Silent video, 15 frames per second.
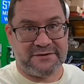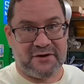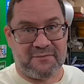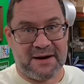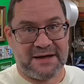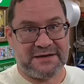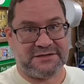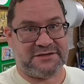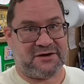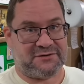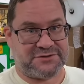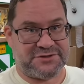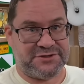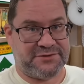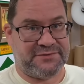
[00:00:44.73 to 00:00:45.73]
Nobody to
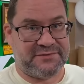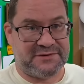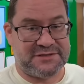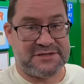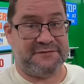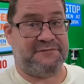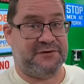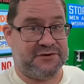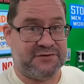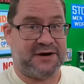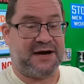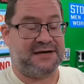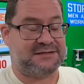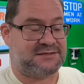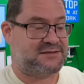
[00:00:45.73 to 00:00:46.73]
talk to, except for you
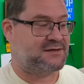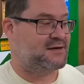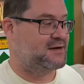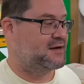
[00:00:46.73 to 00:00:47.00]
guys.